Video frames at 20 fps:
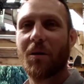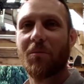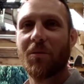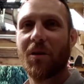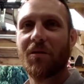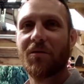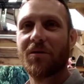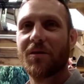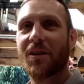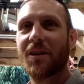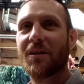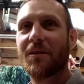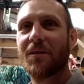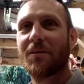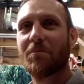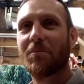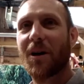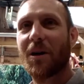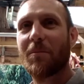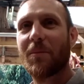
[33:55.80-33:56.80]
loving
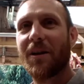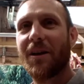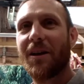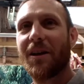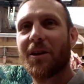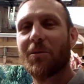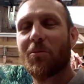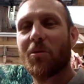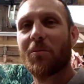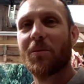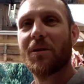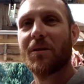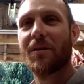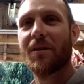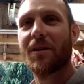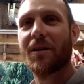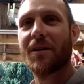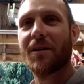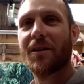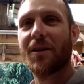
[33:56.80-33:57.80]
my Mini at the moment,
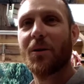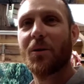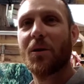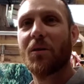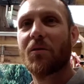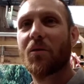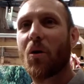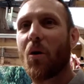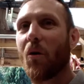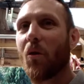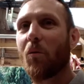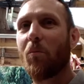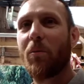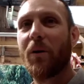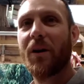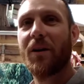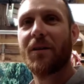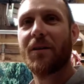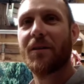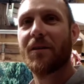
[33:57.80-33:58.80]
now that I've got all the
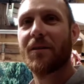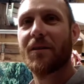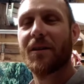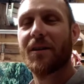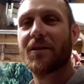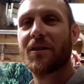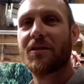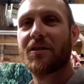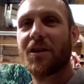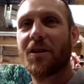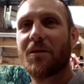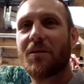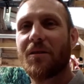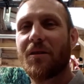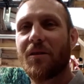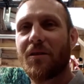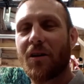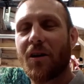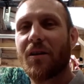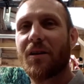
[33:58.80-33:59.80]
paint, as I said,
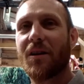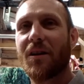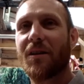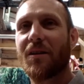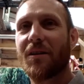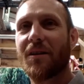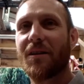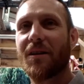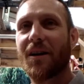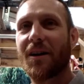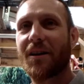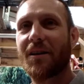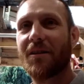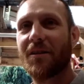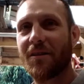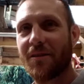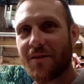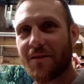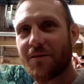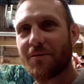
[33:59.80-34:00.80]
done, and I
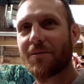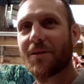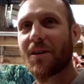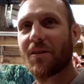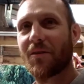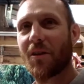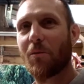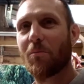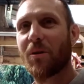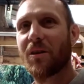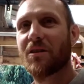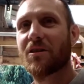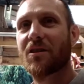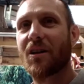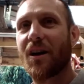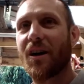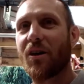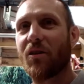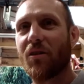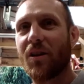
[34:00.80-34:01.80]
can give that big
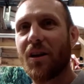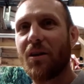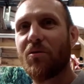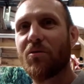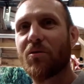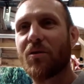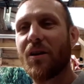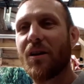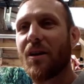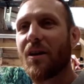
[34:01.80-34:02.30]
sigh of relief.